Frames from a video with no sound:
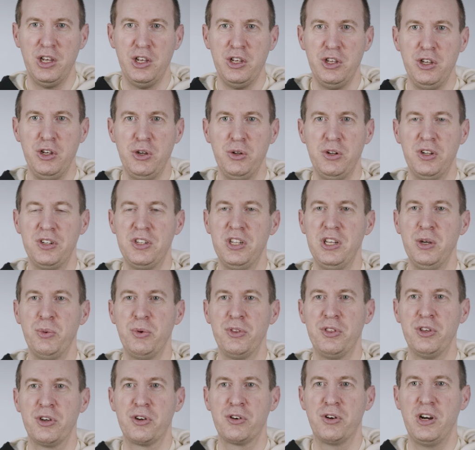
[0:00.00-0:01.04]
unity
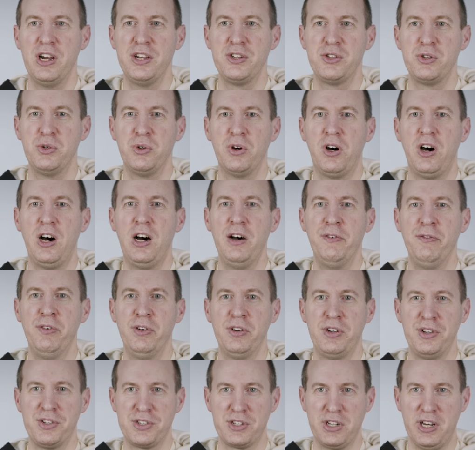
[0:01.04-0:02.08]
with the Christ who
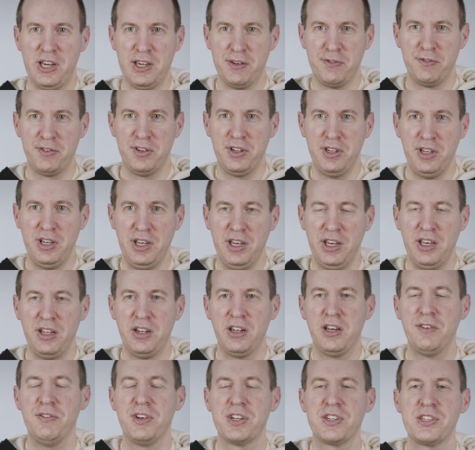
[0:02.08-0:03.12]
offered His life in
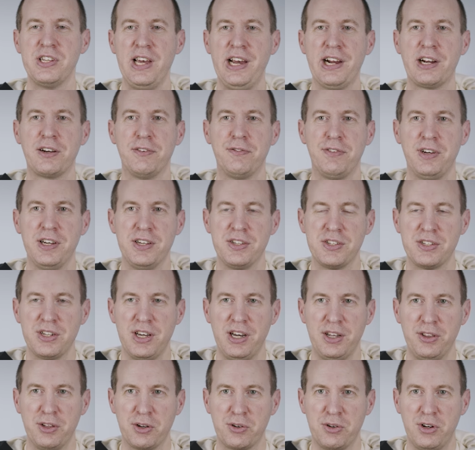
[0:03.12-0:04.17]
loving sacrifice
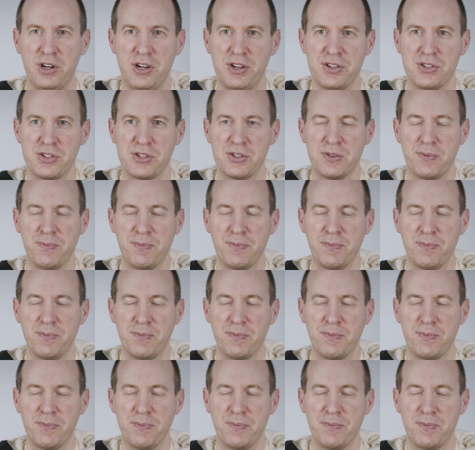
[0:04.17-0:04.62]
on the cross.